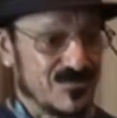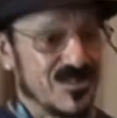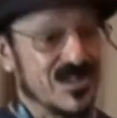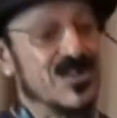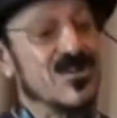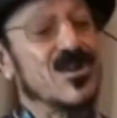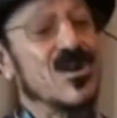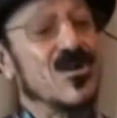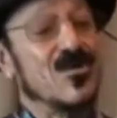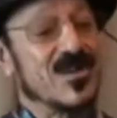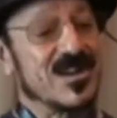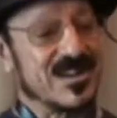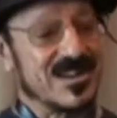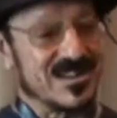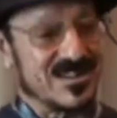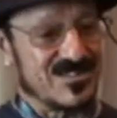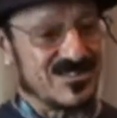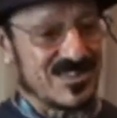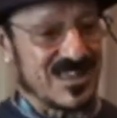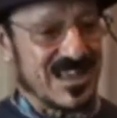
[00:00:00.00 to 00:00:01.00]
We don't know what it
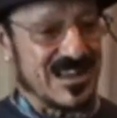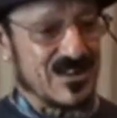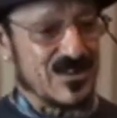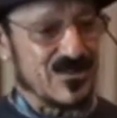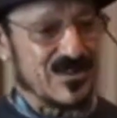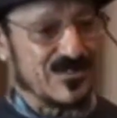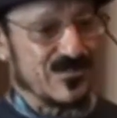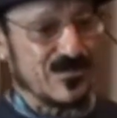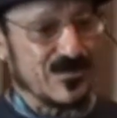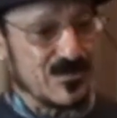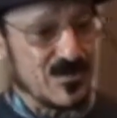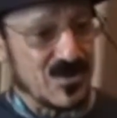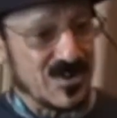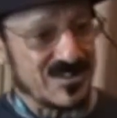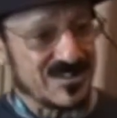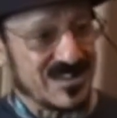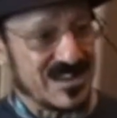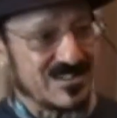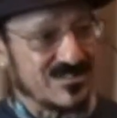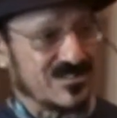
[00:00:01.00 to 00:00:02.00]
is. Got to go in for
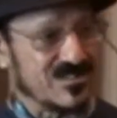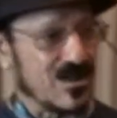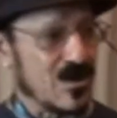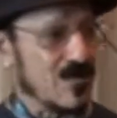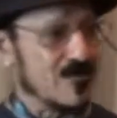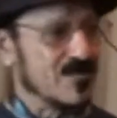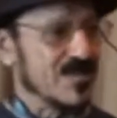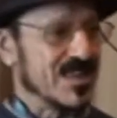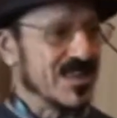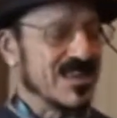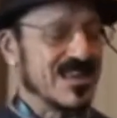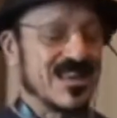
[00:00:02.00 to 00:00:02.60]
more tests. So,